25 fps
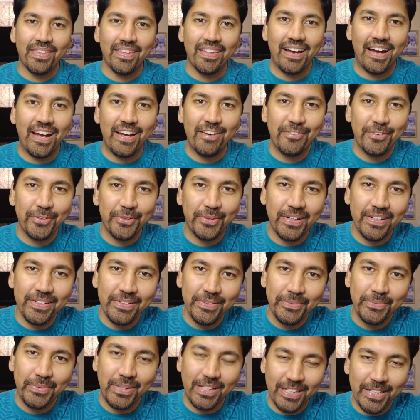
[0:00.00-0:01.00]
Hi
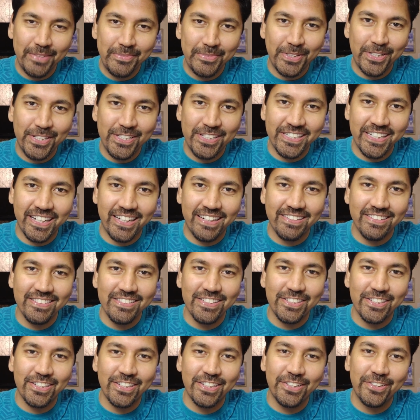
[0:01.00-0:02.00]
everyone, welcome to our channel
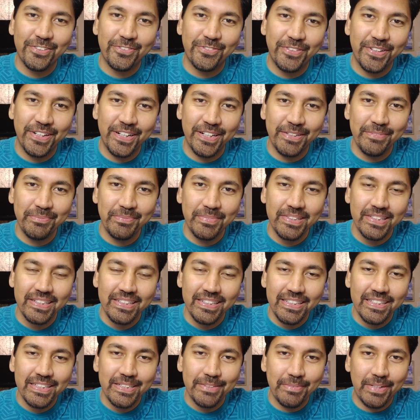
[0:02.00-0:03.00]
Journey to Freedom.
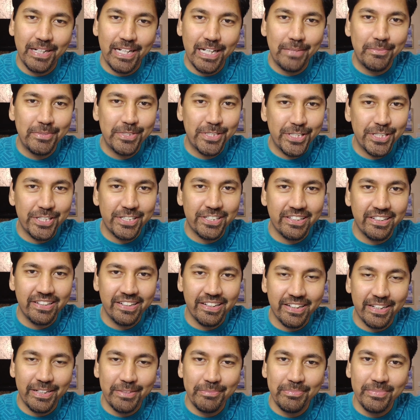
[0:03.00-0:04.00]
My name is Shishir
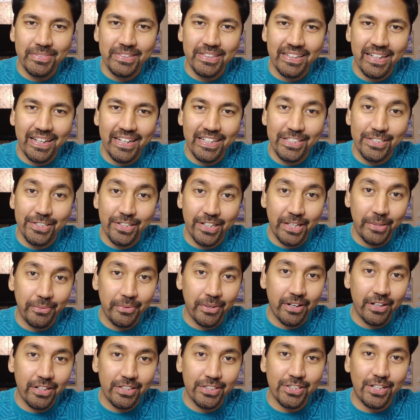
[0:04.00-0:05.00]
Nigam, and today we're
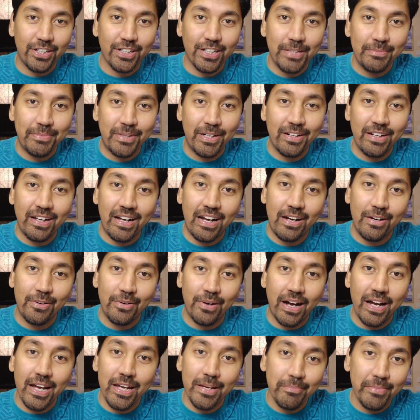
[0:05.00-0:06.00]
going to talk about how
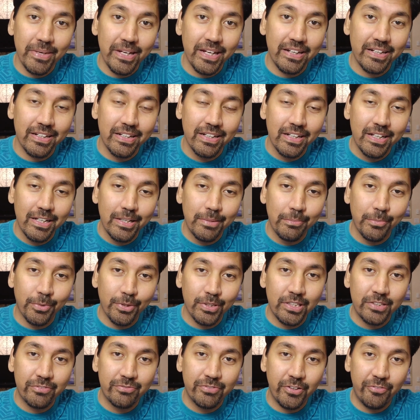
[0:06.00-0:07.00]
I made more
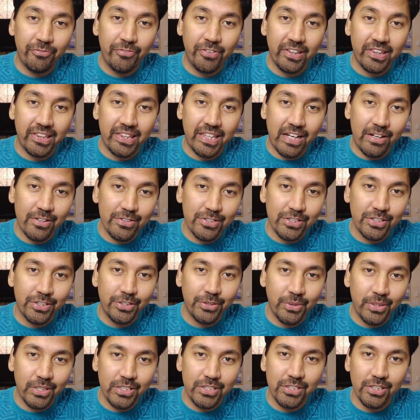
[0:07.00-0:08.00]
than 15,000
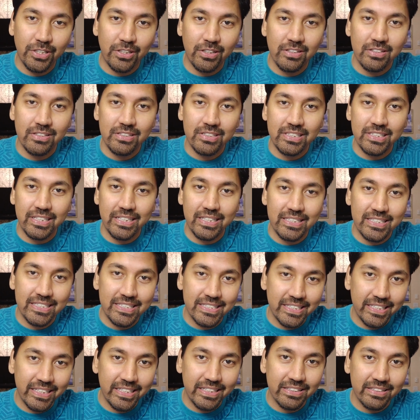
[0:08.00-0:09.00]
US dollars in
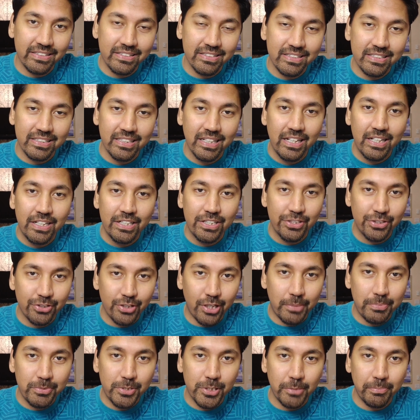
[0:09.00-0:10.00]
sales
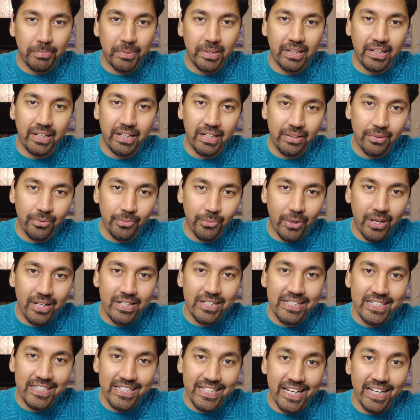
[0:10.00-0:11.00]
dropshipping in
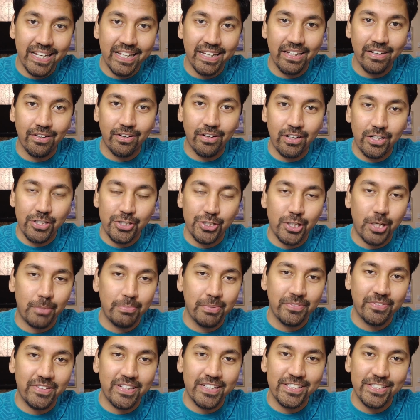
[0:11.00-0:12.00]
one day on our
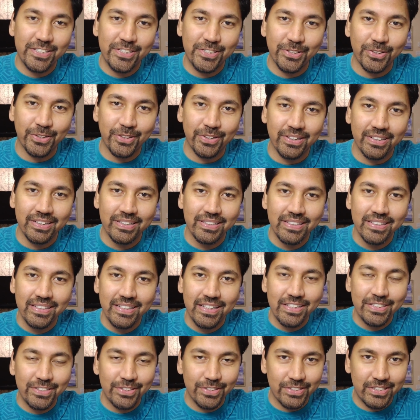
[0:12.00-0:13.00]
Shopify store.
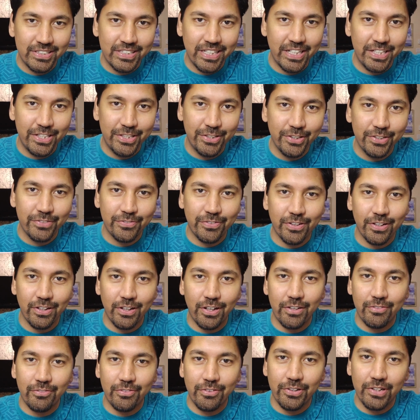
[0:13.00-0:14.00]
So stay tuned for a lot
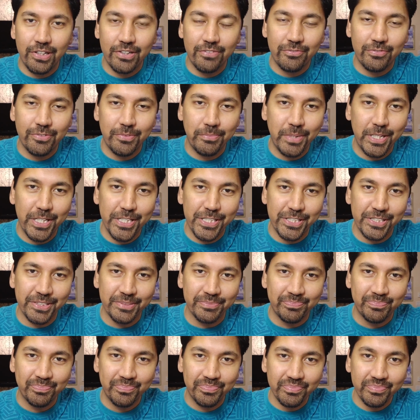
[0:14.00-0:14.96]
of good information.